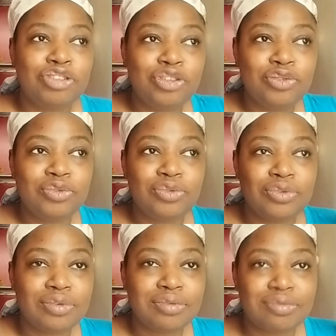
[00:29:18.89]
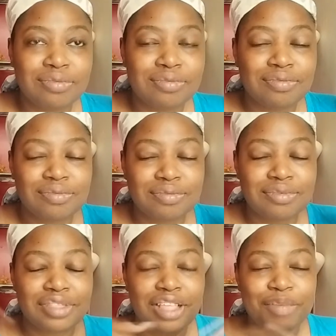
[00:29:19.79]
Do
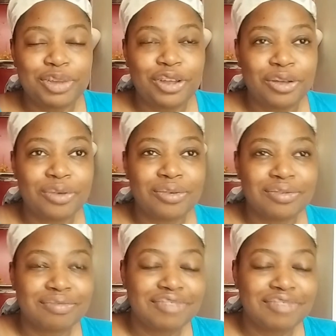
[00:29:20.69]
let me know